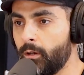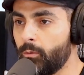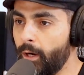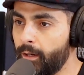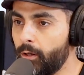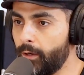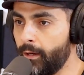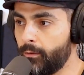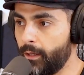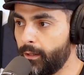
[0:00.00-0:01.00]
where I can go
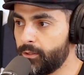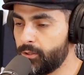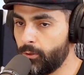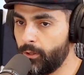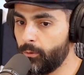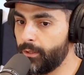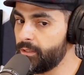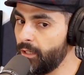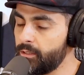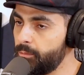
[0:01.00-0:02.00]
down a story where
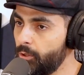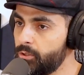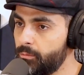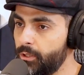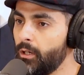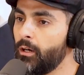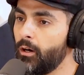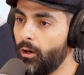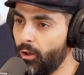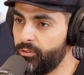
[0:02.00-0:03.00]
it's not supposed to be
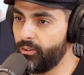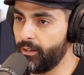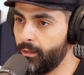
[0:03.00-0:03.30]
all funny.